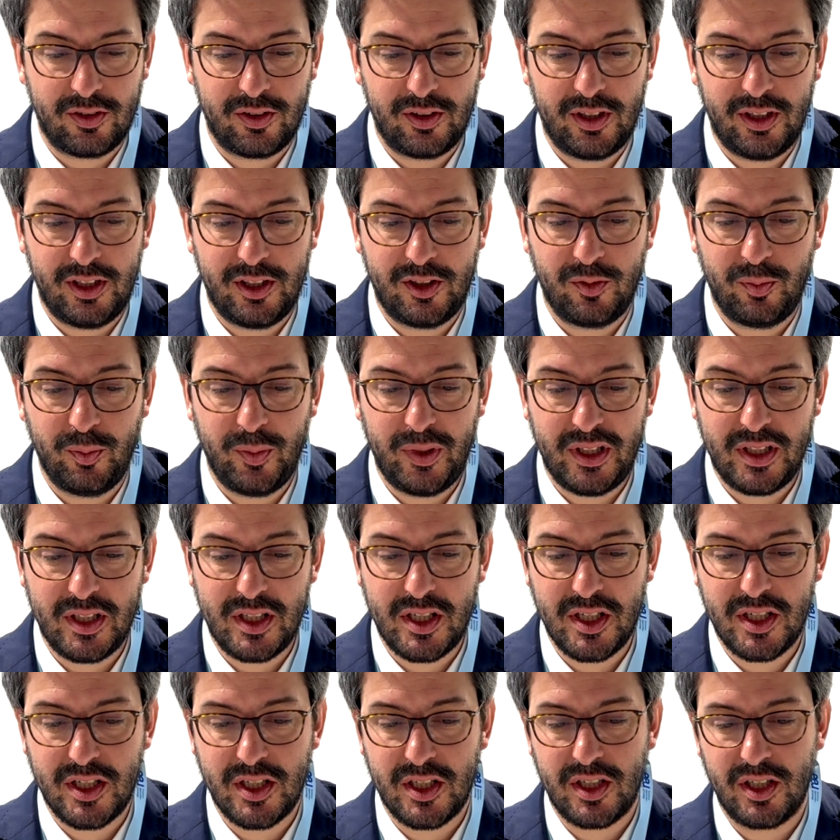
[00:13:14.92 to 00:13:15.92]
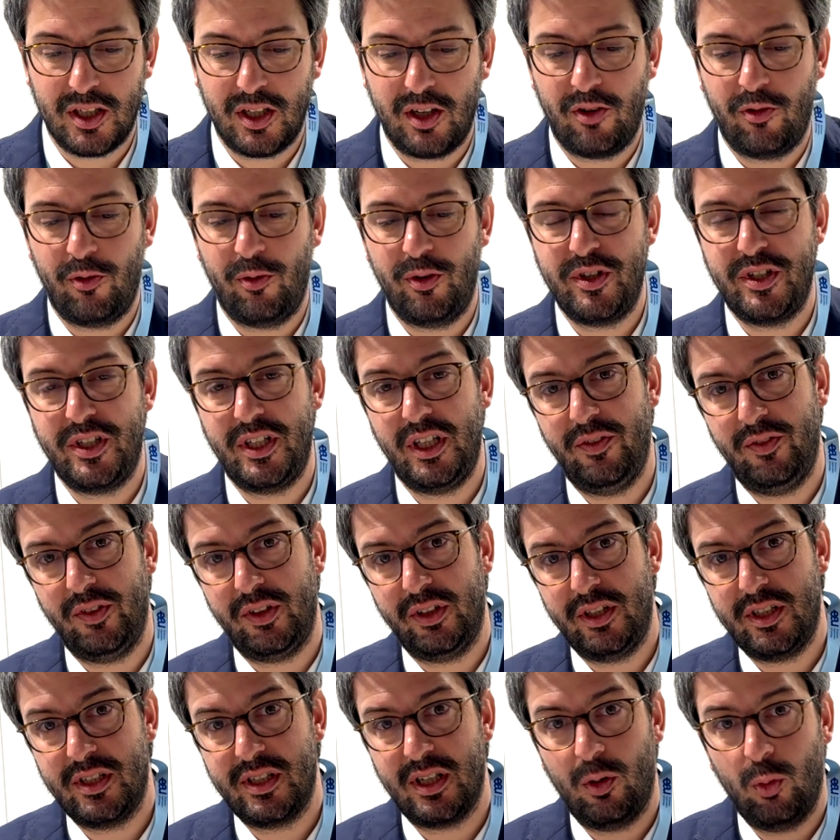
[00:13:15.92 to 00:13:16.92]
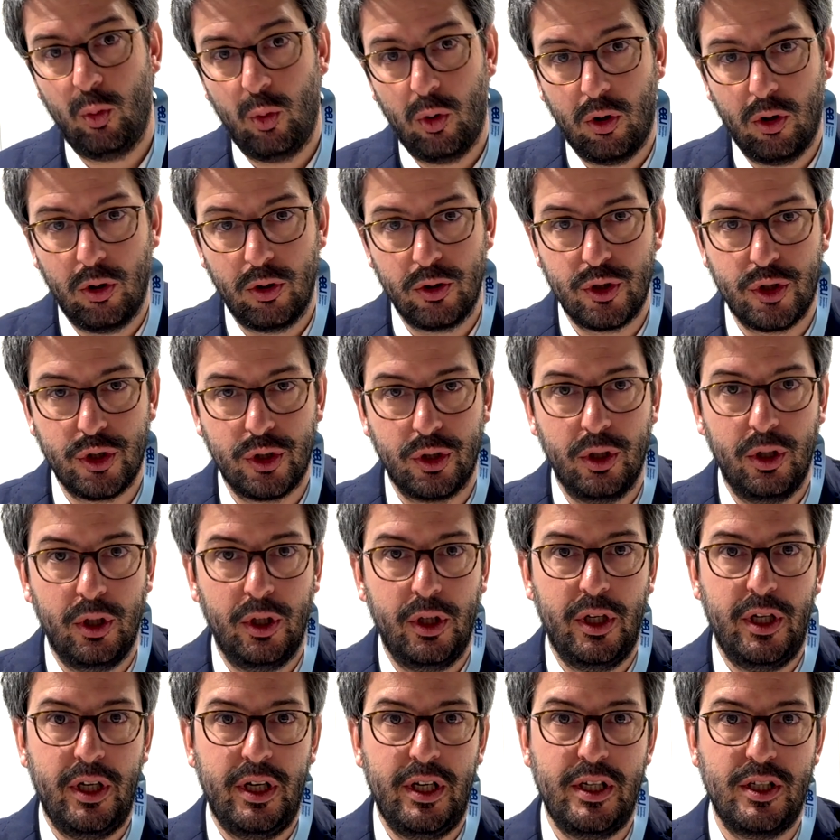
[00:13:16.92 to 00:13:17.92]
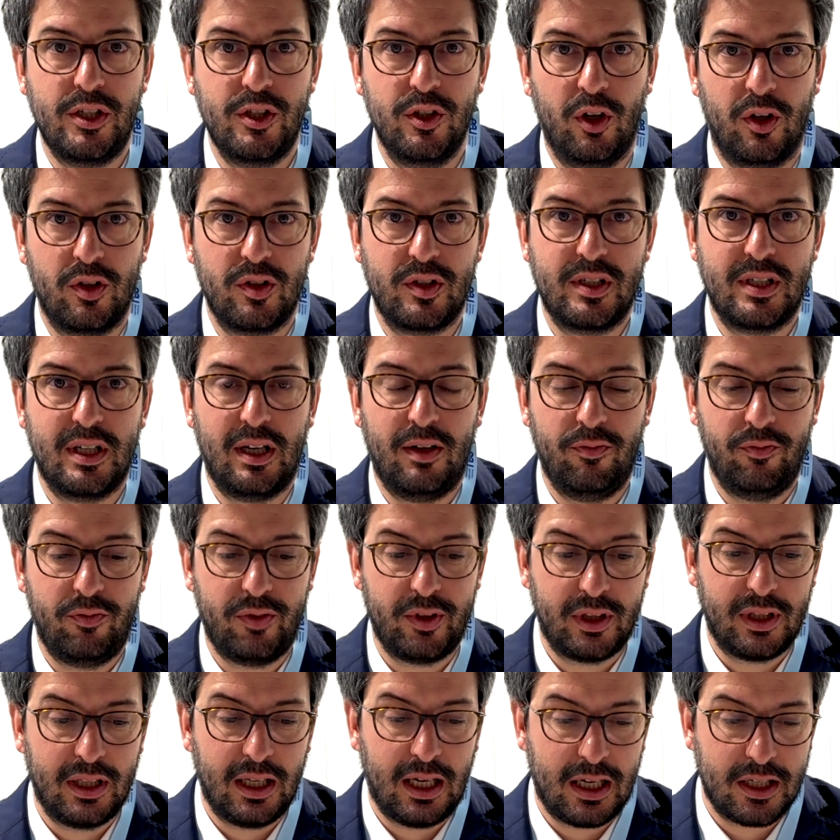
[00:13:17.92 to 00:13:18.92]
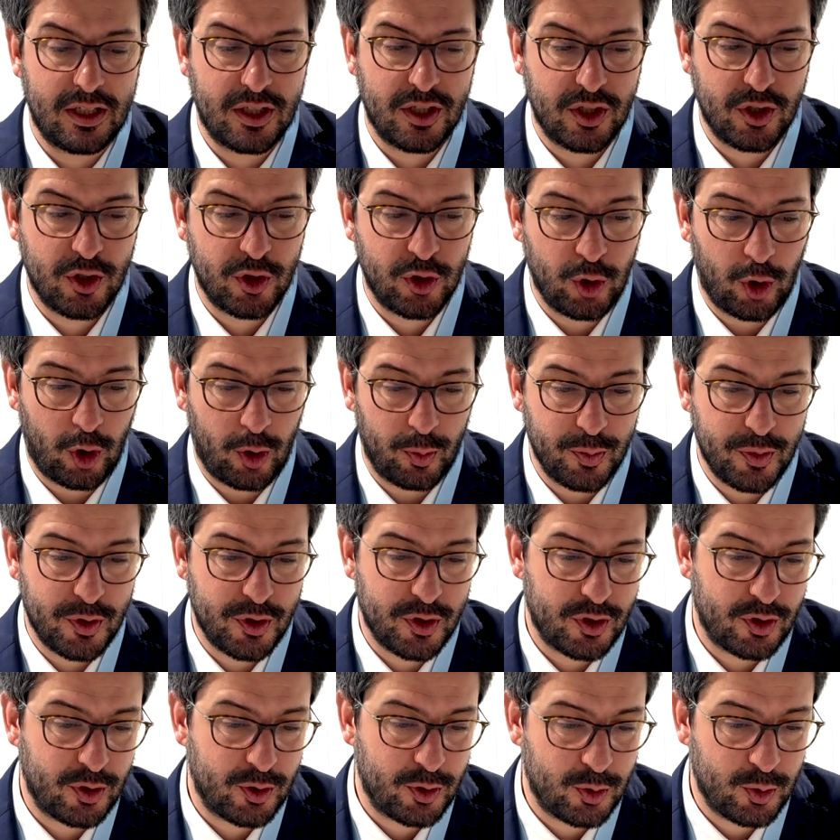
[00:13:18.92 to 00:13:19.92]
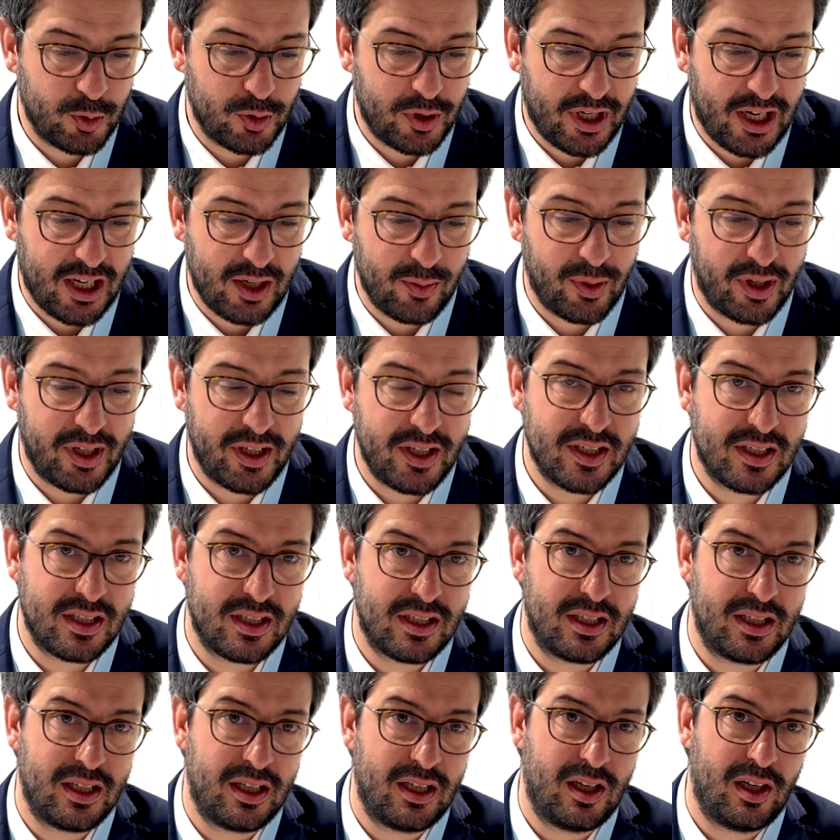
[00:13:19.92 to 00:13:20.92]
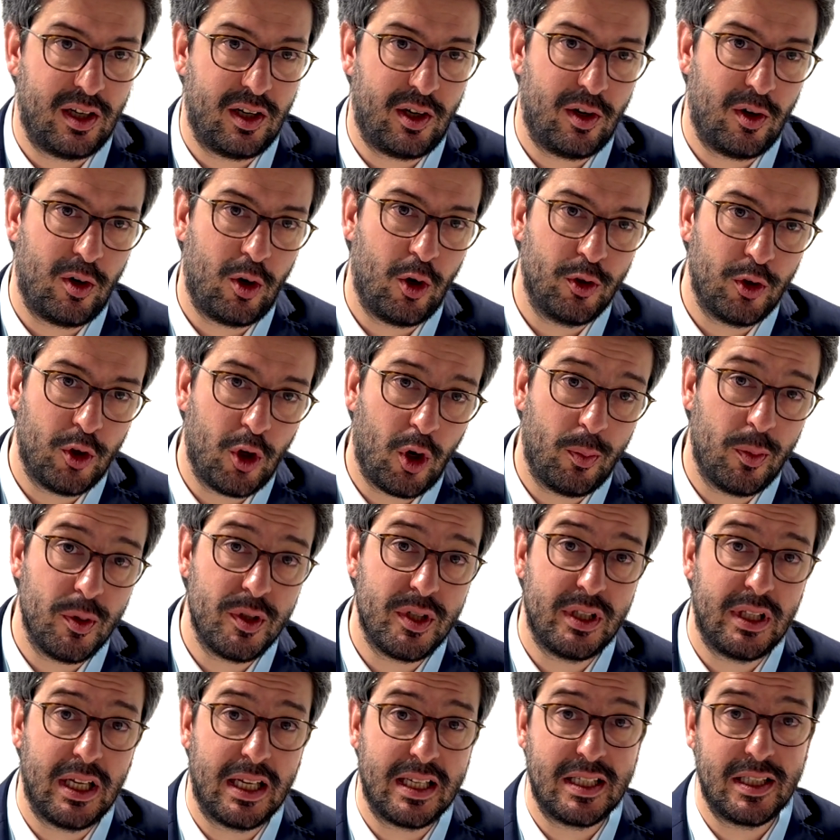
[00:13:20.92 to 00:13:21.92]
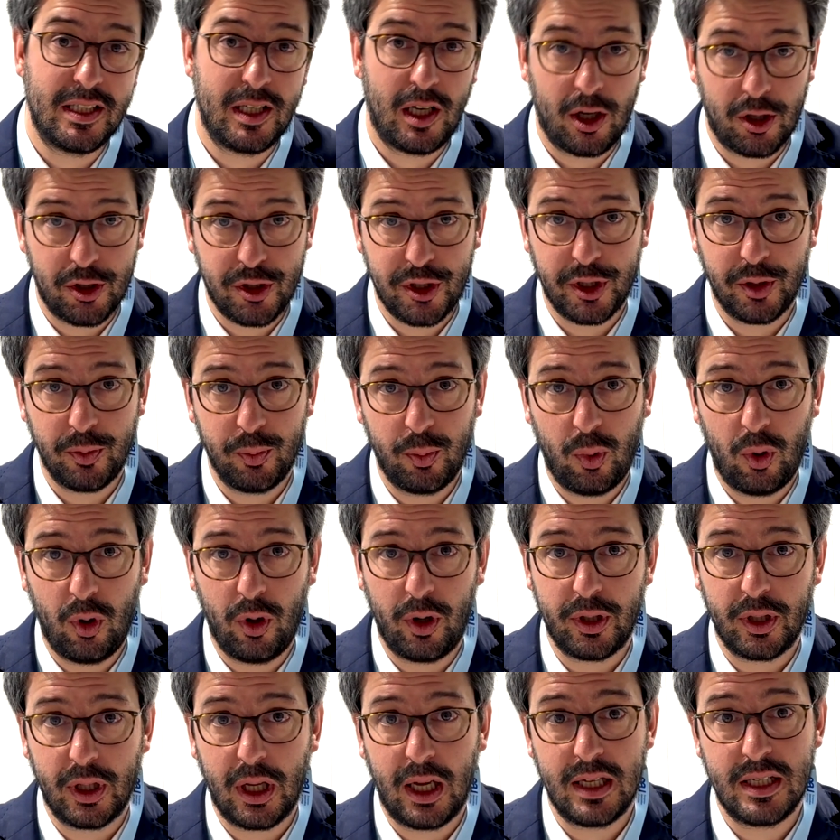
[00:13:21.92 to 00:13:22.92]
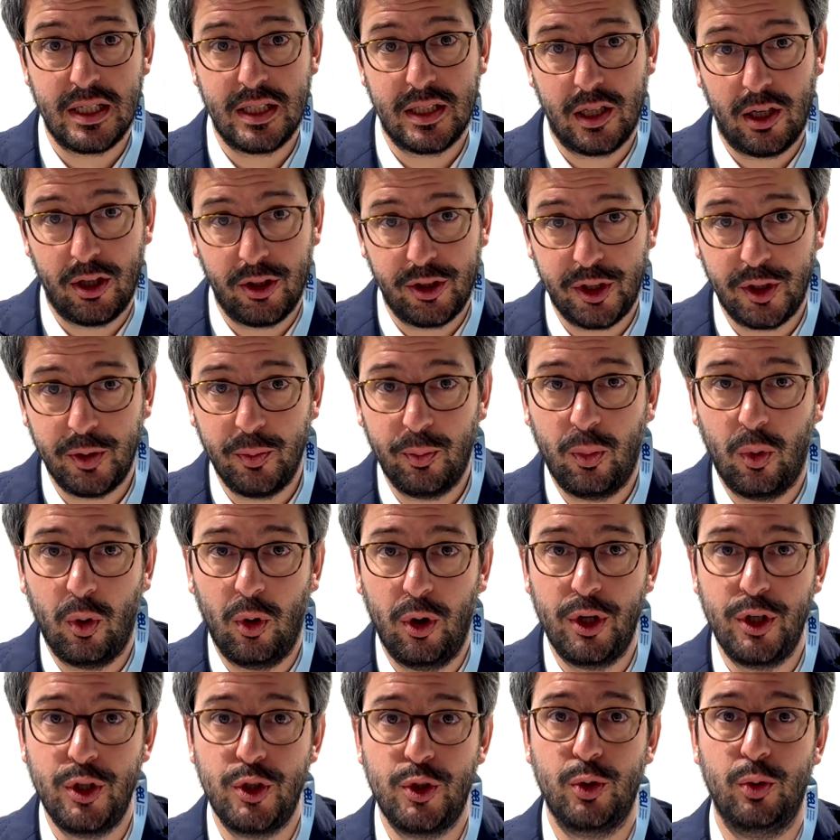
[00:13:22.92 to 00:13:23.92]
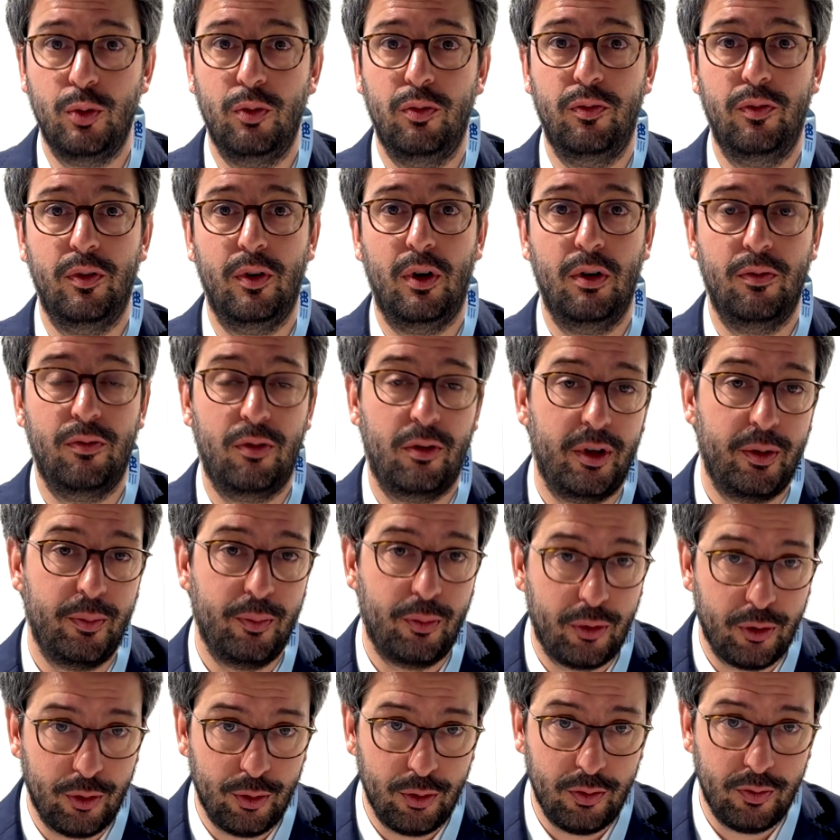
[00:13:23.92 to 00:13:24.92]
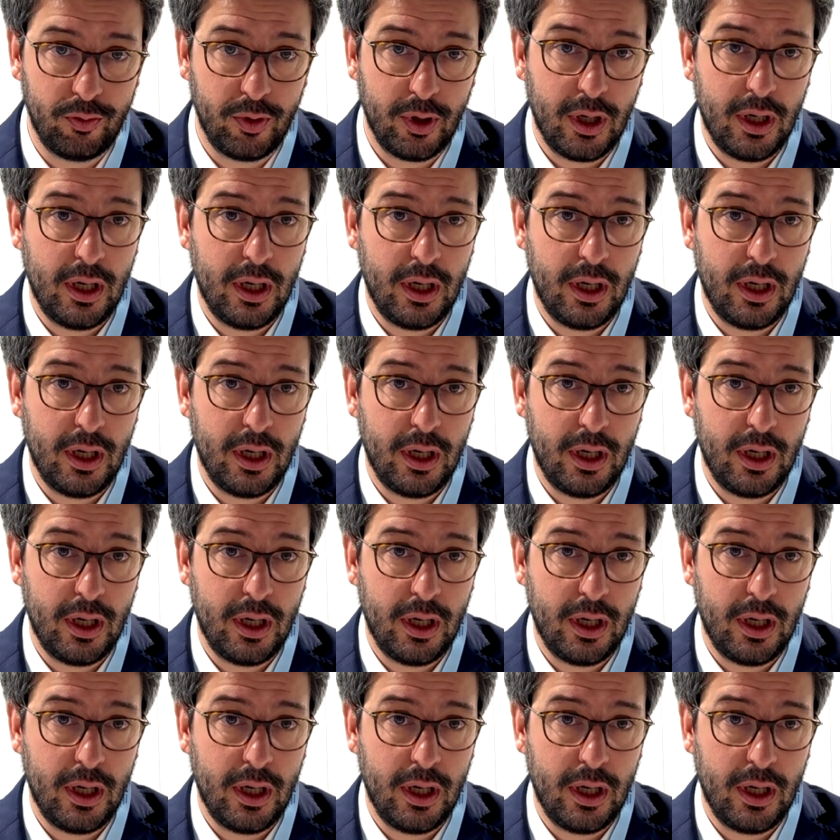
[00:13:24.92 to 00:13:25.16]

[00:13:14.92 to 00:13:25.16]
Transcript: it means receiving this award is not something that stops today, but is on the opposite a starting point, a starting point to further improve,